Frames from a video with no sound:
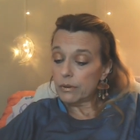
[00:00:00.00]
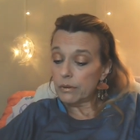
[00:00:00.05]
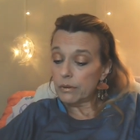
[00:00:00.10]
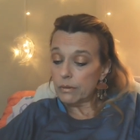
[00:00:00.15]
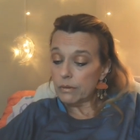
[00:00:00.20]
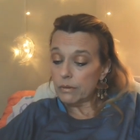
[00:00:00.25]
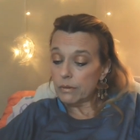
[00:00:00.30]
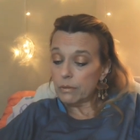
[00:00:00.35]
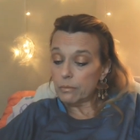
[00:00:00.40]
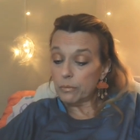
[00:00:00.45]

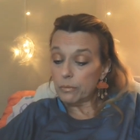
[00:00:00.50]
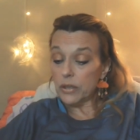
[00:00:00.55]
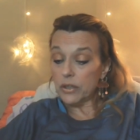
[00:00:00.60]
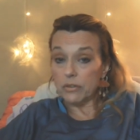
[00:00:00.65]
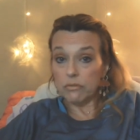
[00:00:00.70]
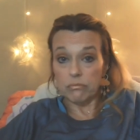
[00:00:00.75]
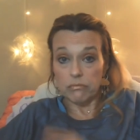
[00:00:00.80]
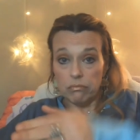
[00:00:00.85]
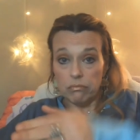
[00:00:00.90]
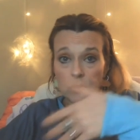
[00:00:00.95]
but
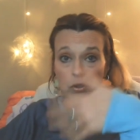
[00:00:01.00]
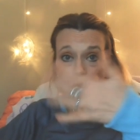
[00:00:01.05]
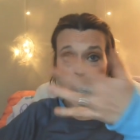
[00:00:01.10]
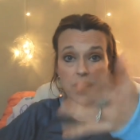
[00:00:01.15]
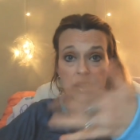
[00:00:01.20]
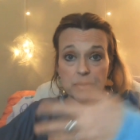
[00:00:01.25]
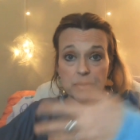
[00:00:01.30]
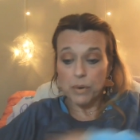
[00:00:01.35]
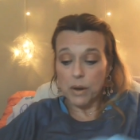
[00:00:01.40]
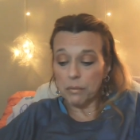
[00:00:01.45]
you guys
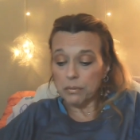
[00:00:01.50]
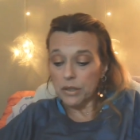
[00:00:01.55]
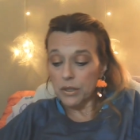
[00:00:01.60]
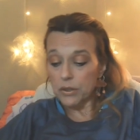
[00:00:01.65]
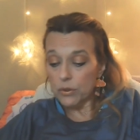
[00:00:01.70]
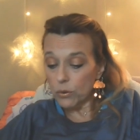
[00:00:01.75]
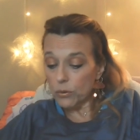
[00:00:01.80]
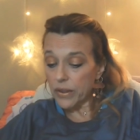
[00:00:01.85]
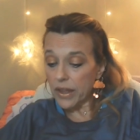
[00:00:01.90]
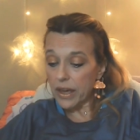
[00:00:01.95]
probably know
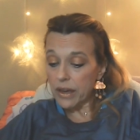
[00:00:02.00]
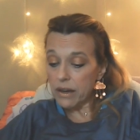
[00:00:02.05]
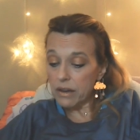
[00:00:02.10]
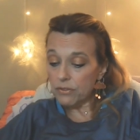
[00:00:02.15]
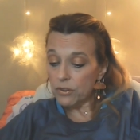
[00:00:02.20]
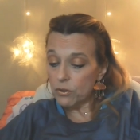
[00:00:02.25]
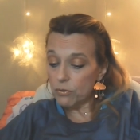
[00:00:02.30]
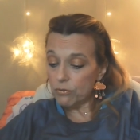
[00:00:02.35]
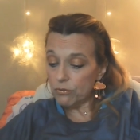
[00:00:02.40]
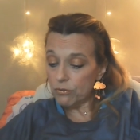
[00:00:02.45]
that if you've
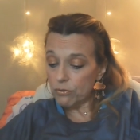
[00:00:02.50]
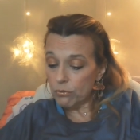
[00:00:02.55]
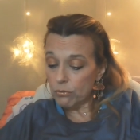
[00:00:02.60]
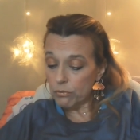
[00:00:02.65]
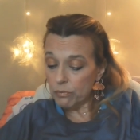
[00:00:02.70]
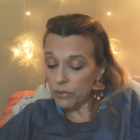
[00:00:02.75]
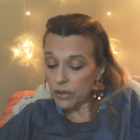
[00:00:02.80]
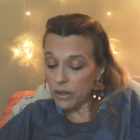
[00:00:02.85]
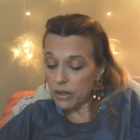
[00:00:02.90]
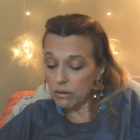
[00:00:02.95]

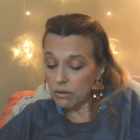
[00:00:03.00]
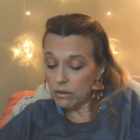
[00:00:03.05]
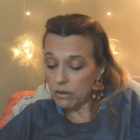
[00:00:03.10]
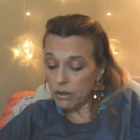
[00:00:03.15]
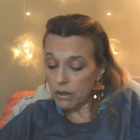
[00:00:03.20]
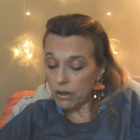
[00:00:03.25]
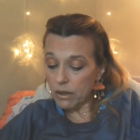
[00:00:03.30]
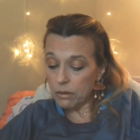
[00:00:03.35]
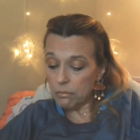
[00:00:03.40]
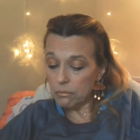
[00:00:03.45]
been
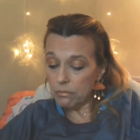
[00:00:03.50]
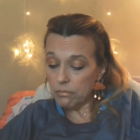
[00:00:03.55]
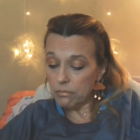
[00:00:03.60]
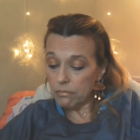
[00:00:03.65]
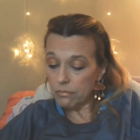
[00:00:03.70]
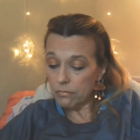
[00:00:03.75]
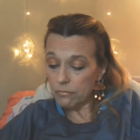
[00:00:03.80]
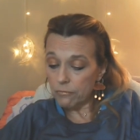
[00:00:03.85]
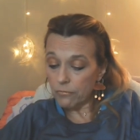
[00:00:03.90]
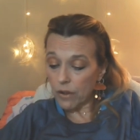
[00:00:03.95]
um,
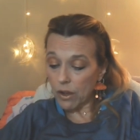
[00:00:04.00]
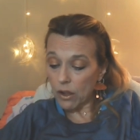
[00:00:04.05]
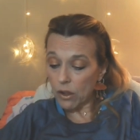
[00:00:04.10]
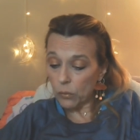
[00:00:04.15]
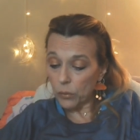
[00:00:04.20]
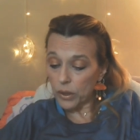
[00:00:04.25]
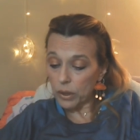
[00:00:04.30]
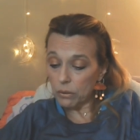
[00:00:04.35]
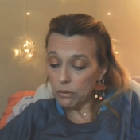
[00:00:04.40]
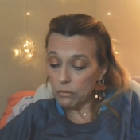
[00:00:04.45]
following
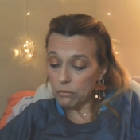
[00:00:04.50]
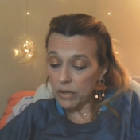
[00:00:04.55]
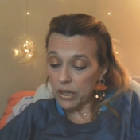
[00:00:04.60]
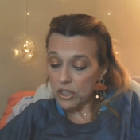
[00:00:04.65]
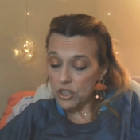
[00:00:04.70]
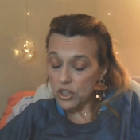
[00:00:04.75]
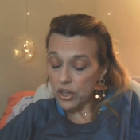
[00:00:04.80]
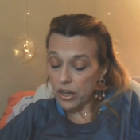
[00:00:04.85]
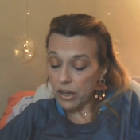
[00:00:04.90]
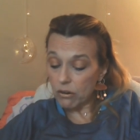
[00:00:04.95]
my
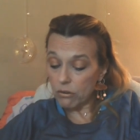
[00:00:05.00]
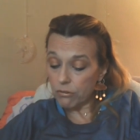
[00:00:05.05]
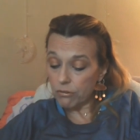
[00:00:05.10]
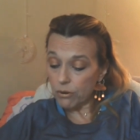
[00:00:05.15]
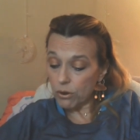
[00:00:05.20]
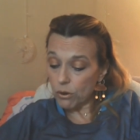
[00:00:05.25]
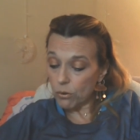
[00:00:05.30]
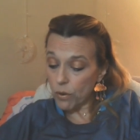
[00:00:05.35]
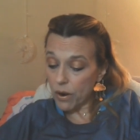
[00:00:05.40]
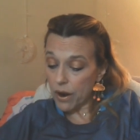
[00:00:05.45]
channel for a
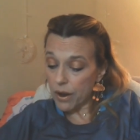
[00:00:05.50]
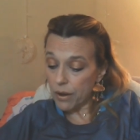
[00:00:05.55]
while.